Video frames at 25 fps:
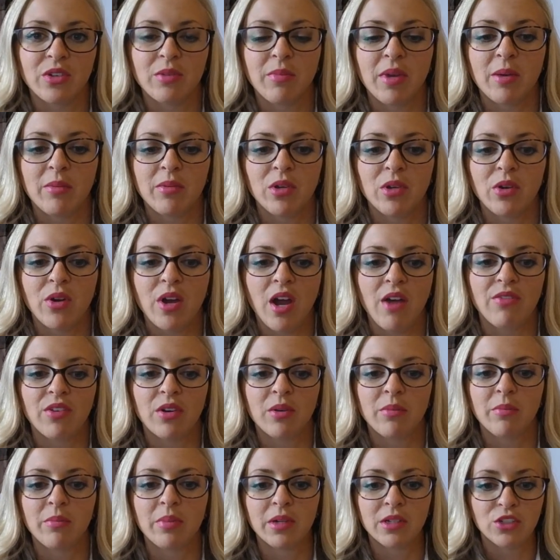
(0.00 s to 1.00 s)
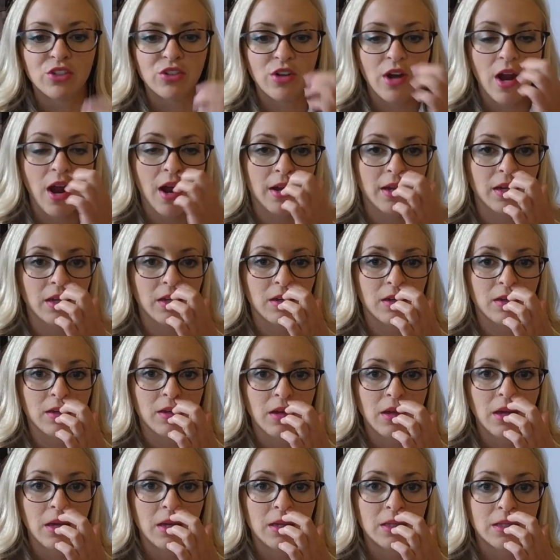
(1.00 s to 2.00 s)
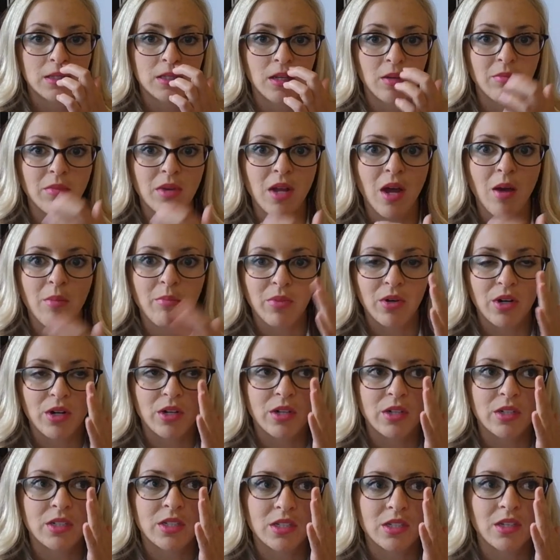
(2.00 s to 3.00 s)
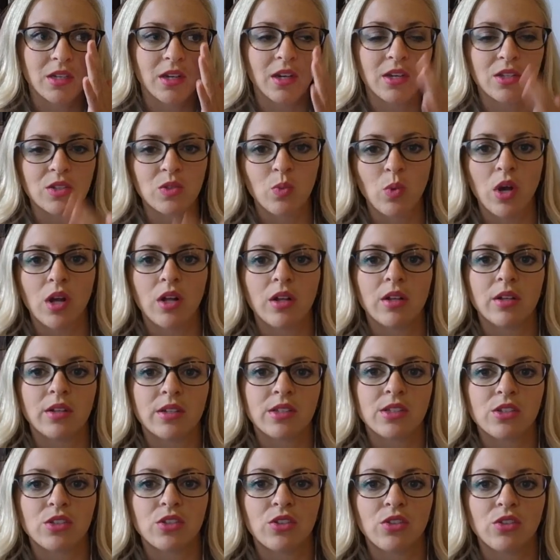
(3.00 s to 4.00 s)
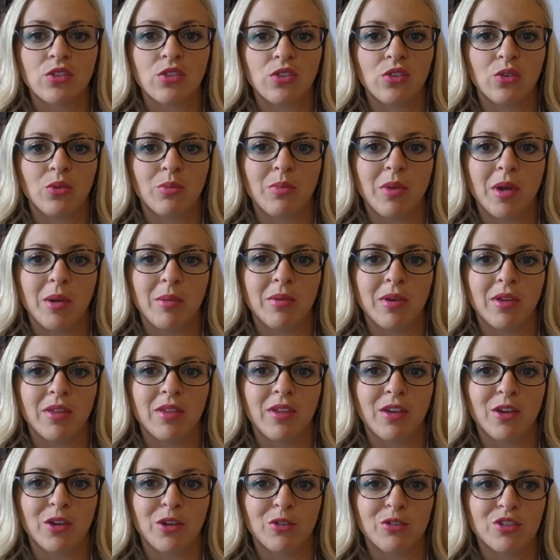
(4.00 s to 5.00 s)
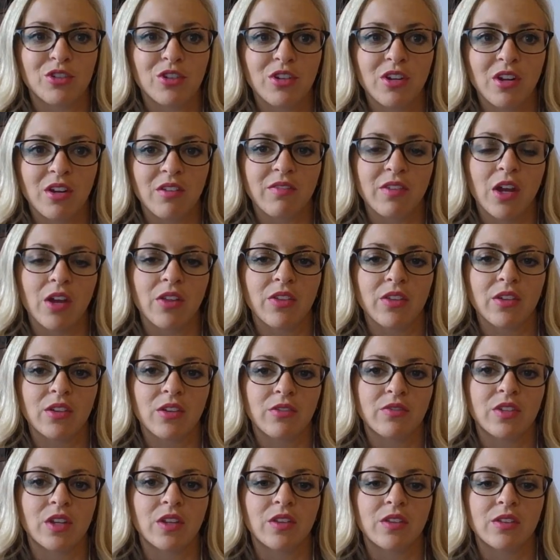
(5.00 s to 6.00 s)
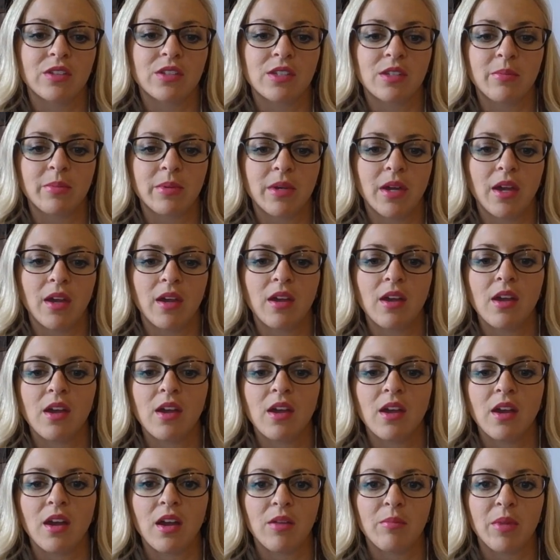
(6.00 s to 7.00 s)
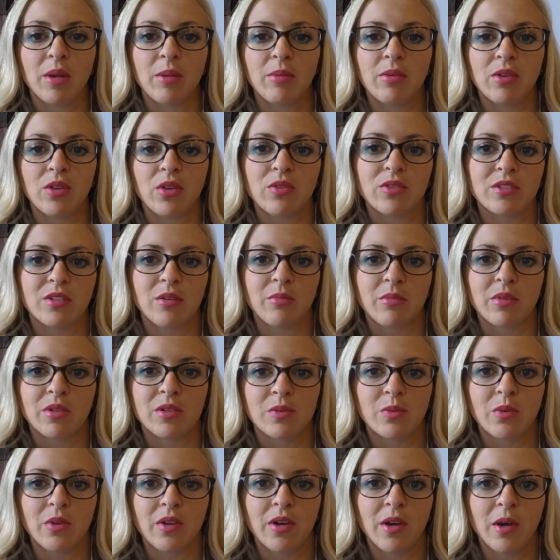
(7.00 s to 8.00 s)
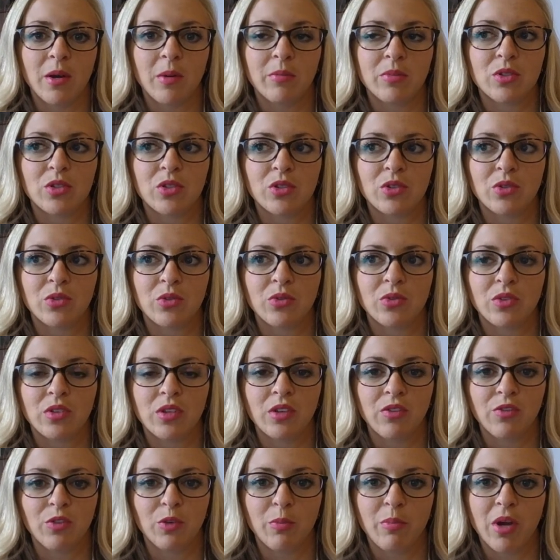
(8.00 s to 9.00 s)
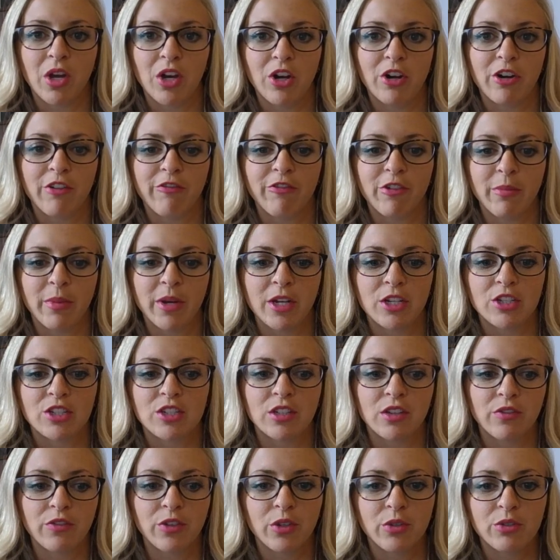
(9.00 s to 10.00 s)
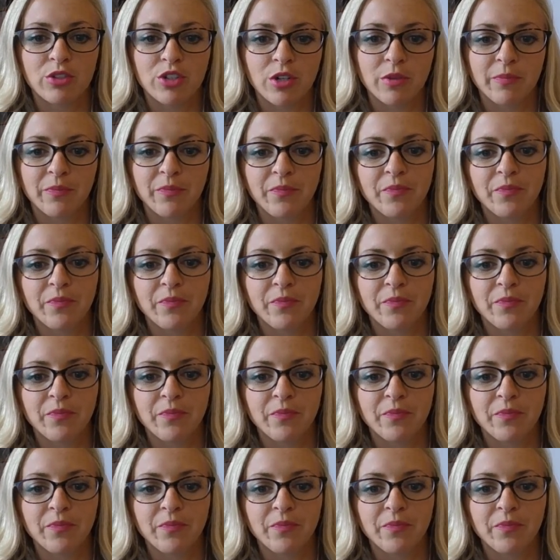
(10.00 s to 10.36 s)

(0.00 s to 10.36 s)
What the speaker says: Maybe you haven't been tracking some numbers as well as you maybe think you should have now that you've done the CPA, and maybe those numbers will help to give you better information in the future.